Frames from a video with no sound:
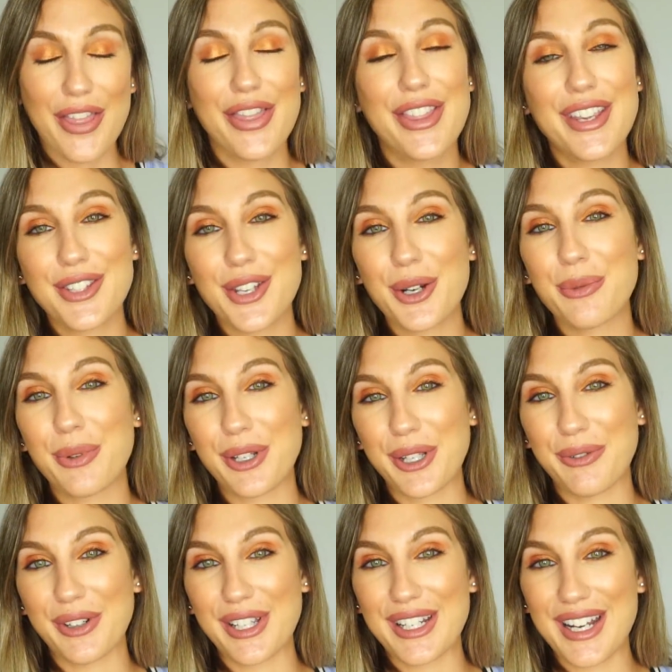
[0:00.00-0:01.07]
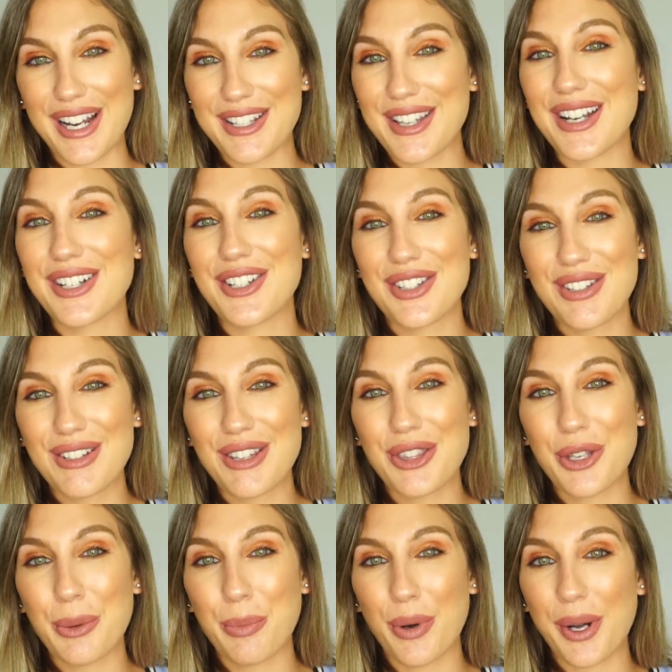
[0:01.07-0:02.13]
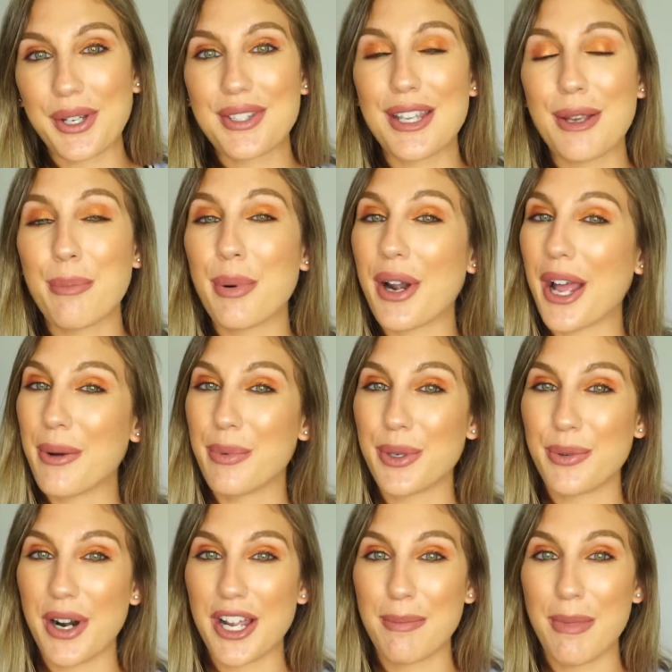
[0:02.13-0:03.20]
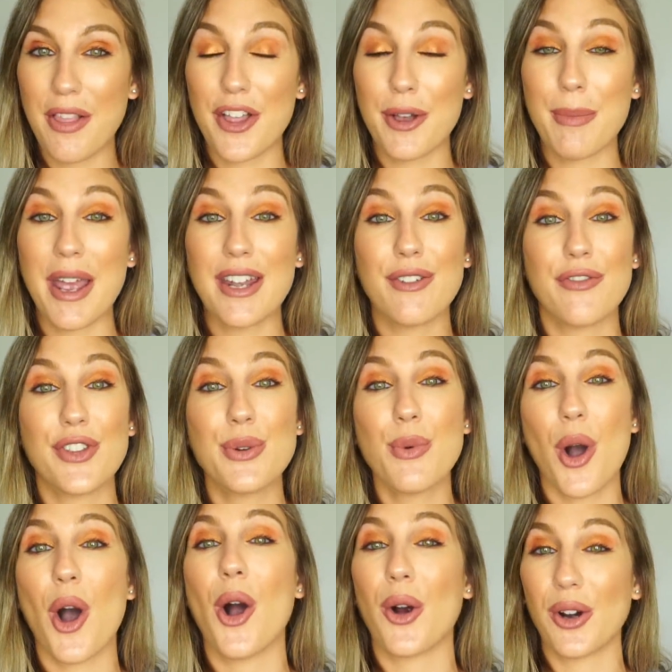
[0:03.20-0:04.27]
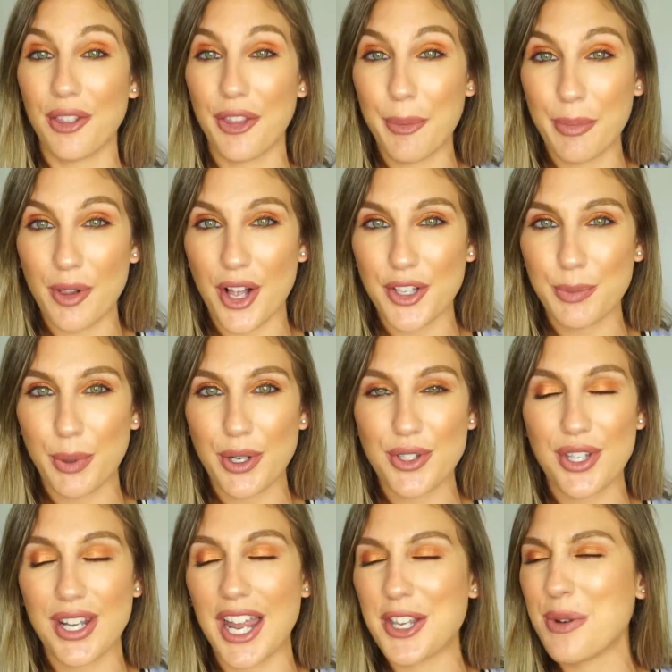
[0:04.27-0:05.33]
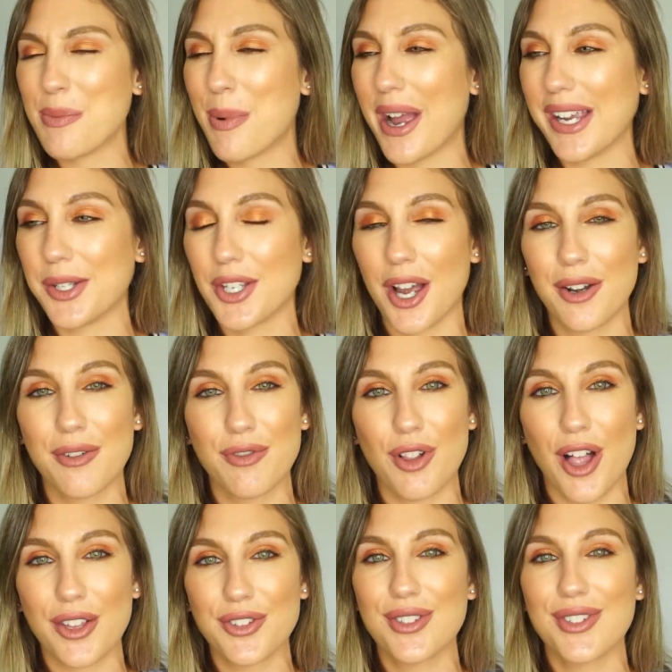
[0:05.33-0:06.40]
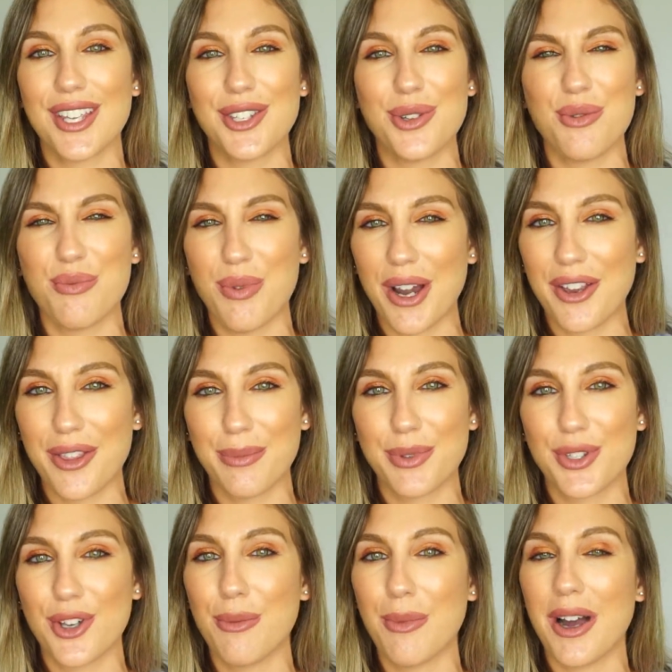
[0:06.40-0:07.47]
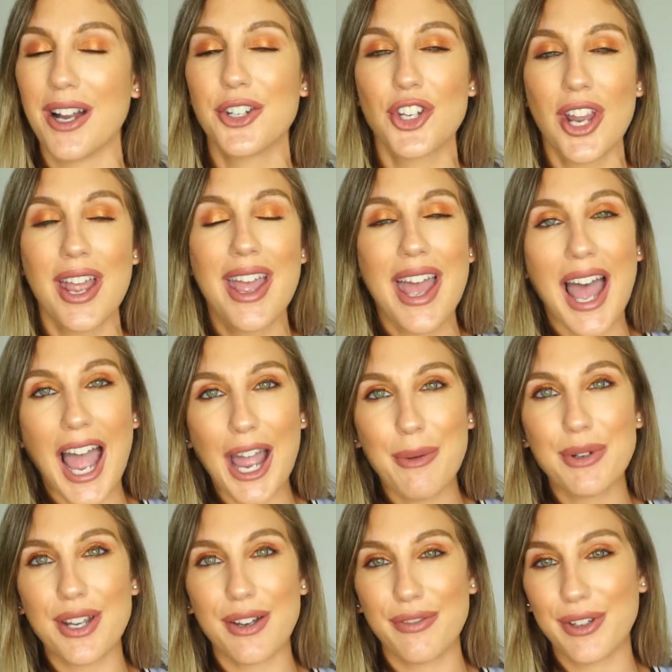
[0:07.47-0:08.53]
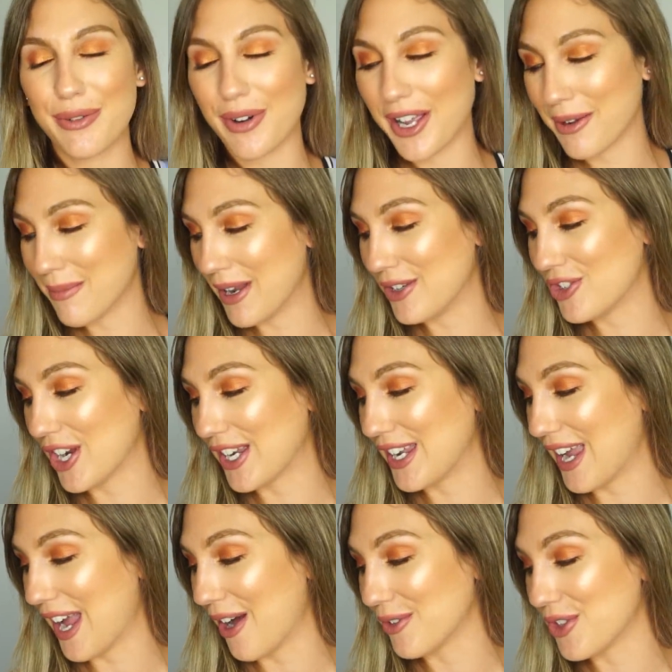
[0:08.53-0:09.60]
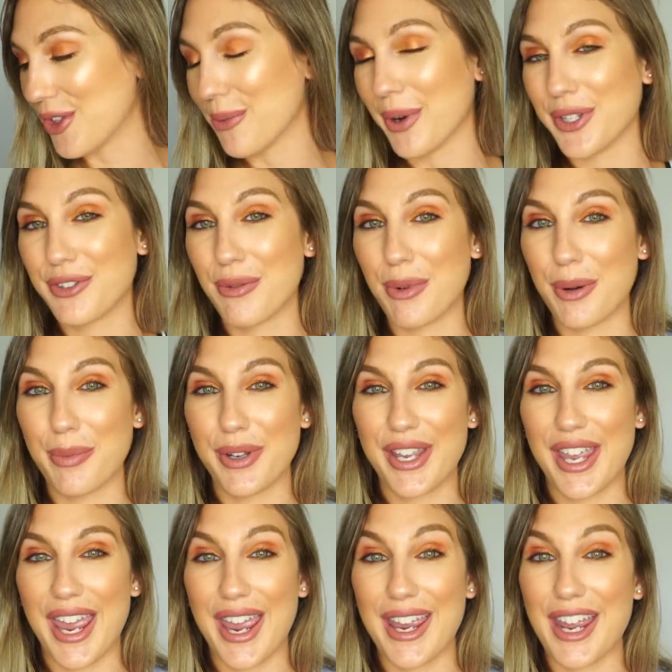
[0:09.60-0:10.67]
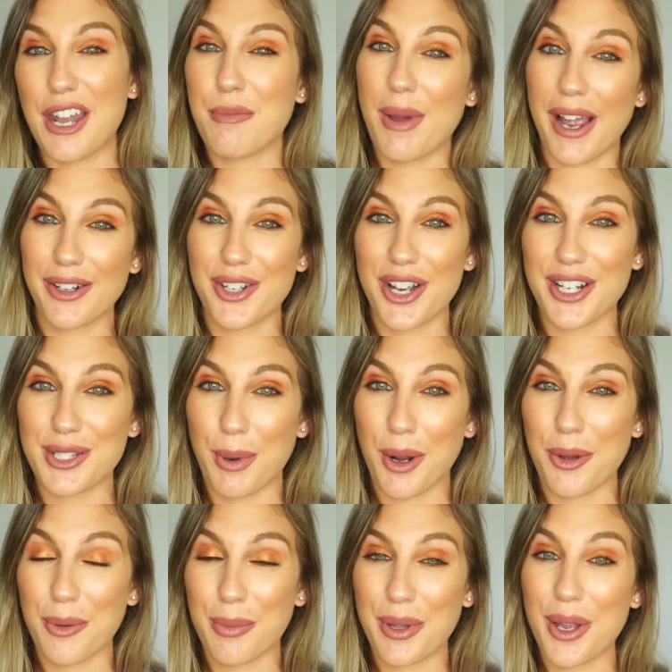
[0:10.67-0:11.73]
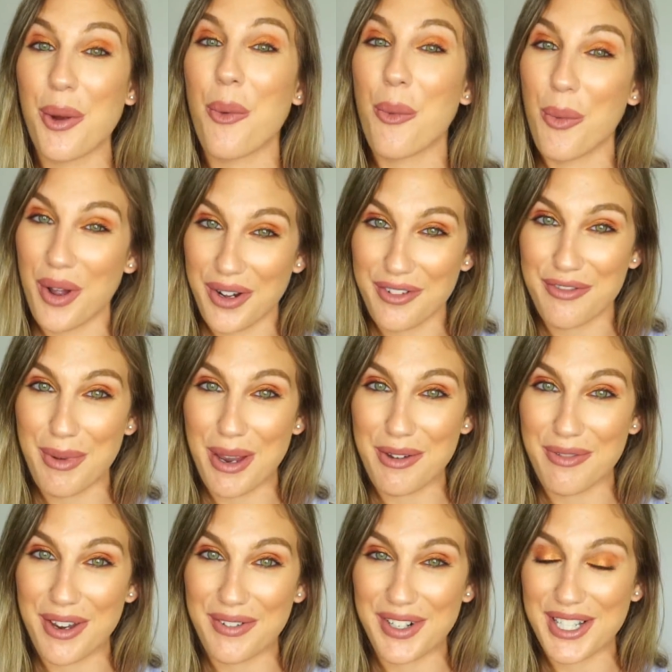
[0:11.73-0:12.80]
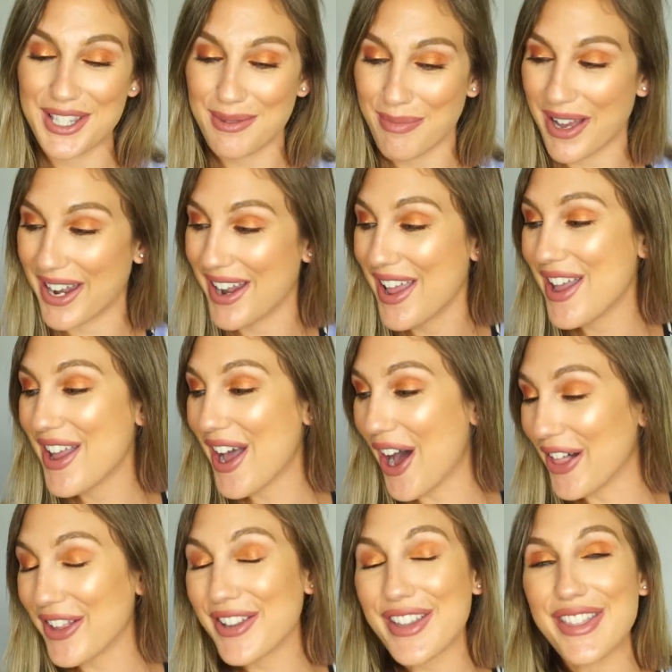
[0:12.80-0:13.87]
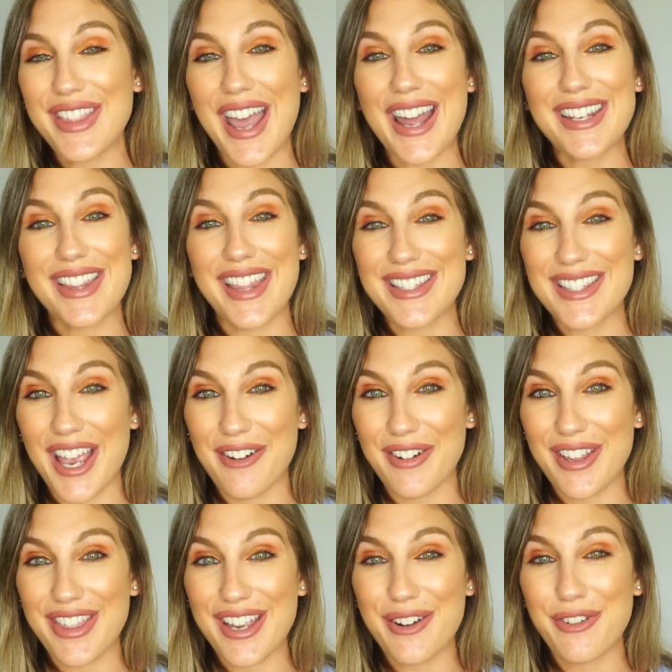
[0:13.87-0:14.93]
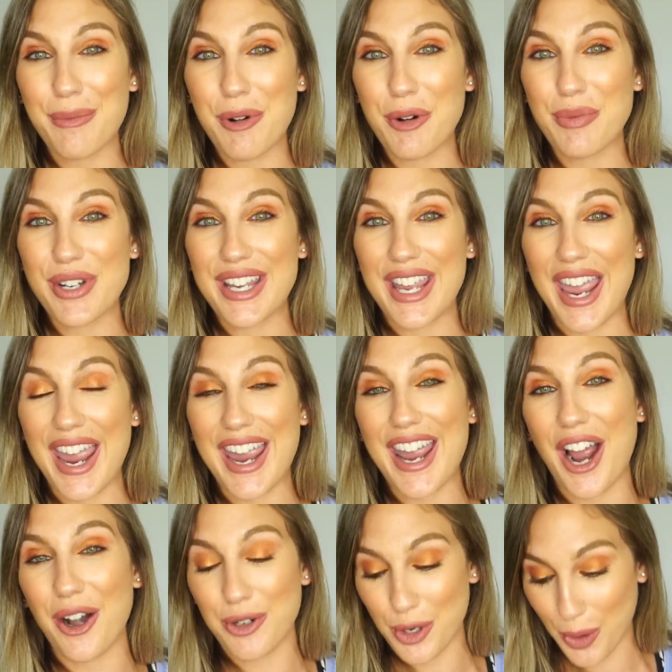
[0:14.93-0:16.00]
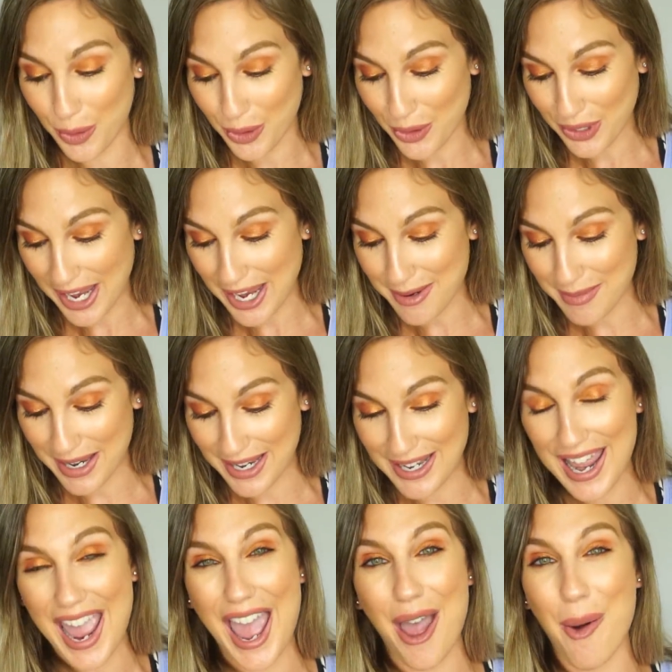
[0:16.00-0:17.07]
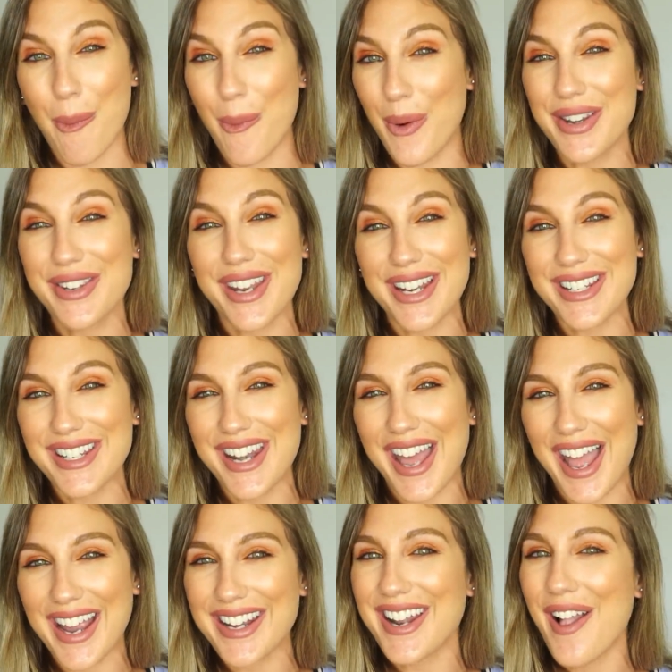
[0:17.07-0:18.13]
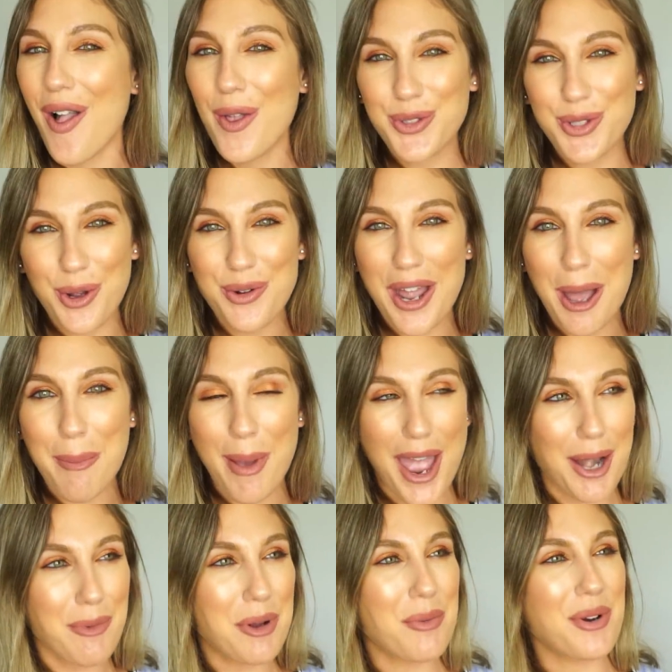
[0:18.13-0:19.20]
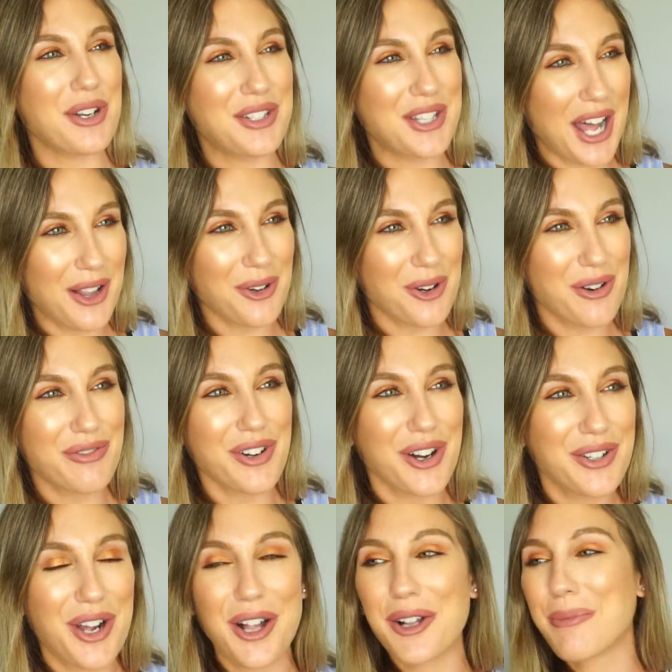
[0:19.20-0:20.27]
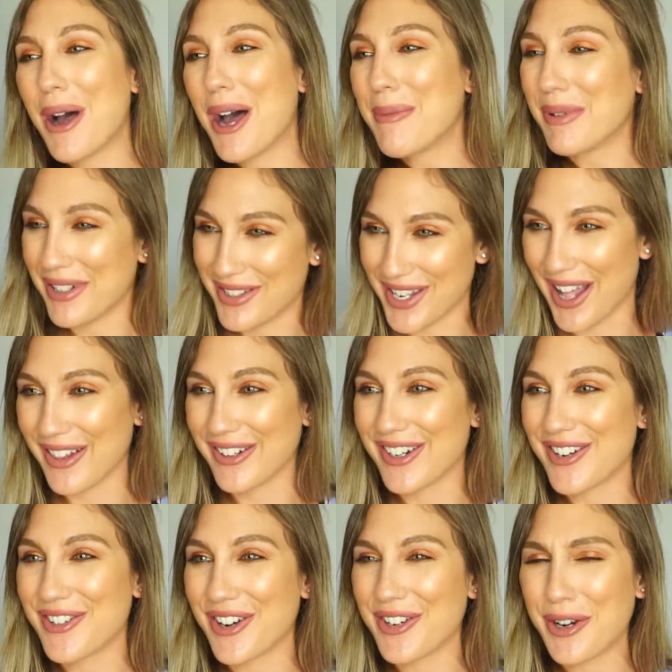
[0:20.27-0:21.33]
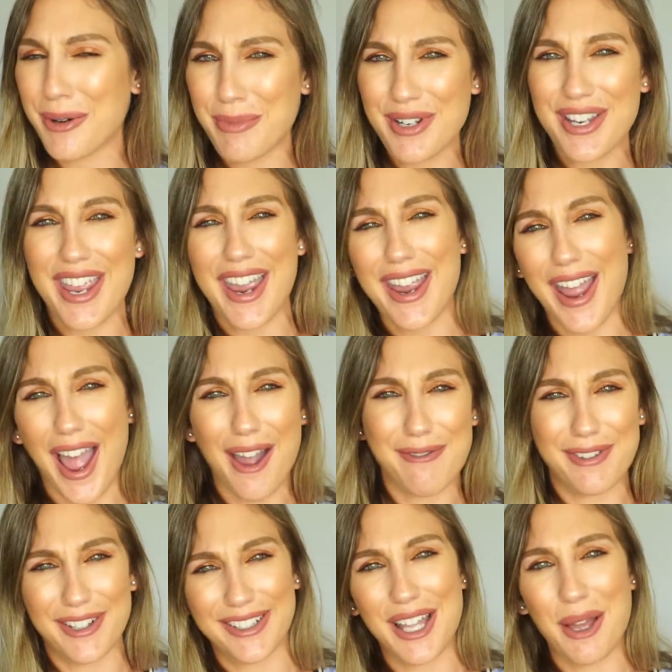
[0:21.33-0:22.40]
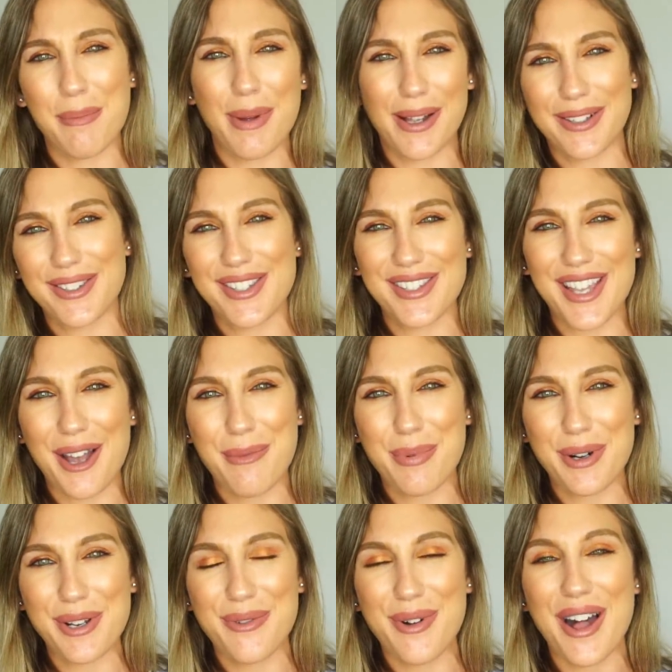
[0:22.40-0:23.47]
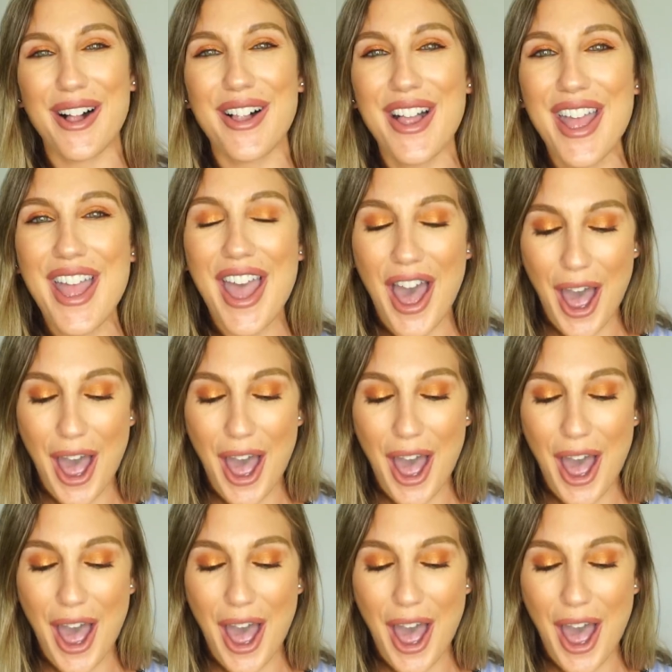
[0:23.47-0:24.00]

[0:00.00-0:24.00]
These are really, really nice. I just think that they're pricey, but I would recommend them. And if you are a lip gloss person and you buy a ton of glosses and you wear them so much, I would definitely recommend checking out the ones from Urban Decay and Backtalk is probably one of my favorites. But other than that, that's everything from Urban Decay. Our total came in at $1.99, so not bad. We went a dollar over on ColourPop, a dollar under on Urban Decay. I feel like that balances out pretty well.